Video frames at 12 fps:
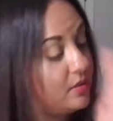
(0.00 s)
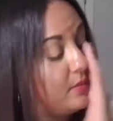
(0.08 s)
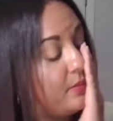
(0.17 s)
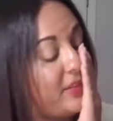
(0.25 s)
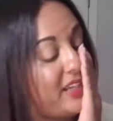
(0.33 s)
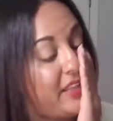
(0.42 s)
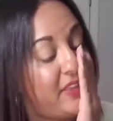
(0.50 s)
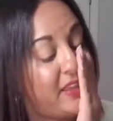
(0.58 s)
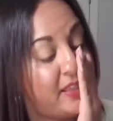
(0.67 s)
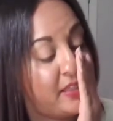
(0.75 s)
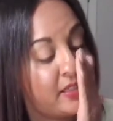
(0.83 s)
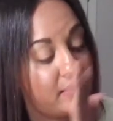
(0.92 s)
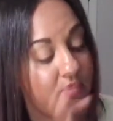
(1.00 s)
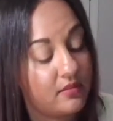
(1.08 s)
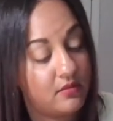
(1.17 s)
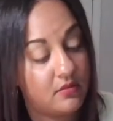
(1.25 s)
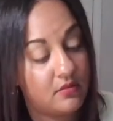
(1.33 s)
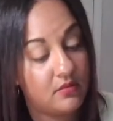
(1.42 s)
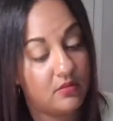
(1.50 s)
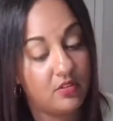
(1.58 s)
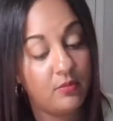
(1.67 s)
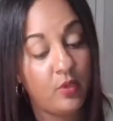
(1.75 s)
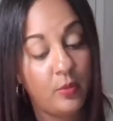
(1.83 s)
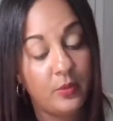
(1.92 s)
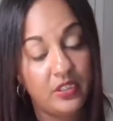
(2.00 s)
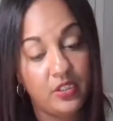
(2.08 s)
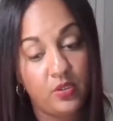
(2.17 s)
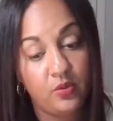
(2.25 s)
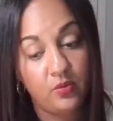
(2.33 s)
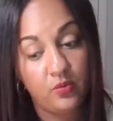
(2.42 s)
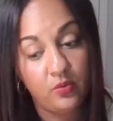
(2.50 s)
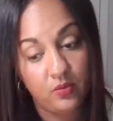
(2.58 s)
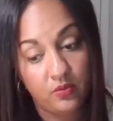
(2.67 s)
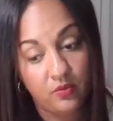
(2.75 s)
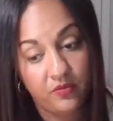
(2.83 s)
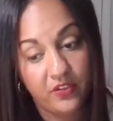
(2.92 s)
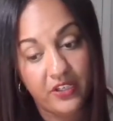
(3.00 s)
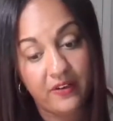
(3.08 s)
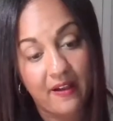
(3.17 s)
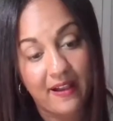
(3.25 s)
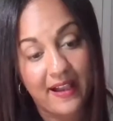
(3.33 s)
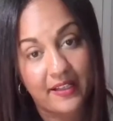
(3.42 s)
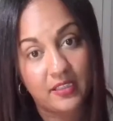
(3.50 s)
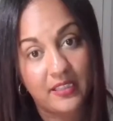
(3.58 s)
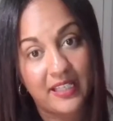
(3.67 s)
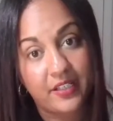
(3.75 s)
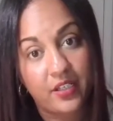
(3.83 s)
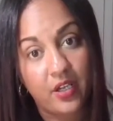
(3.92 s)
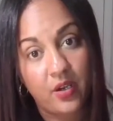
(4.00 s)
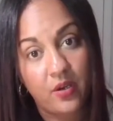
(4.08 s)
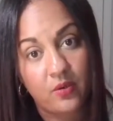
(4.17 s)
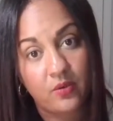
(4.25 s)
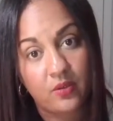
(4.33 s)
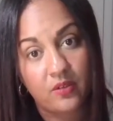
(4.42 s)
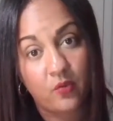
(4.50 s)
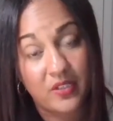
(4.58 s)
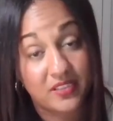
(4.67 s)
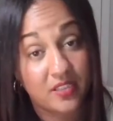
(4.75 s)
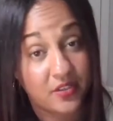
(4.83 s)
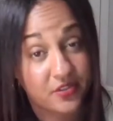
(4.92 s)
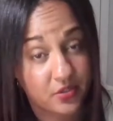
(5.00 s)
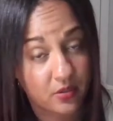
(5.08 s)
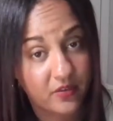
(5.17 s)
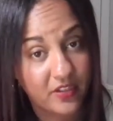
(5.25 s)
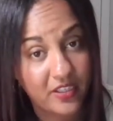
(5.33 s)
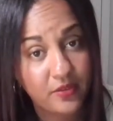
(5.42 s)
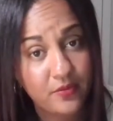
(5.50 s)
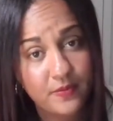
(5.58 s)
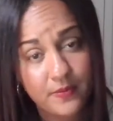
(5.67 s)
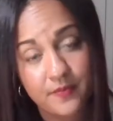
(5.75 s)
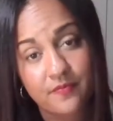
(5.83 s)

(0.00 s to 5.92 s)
But I think the moment you figure out how to let go of what's not serving you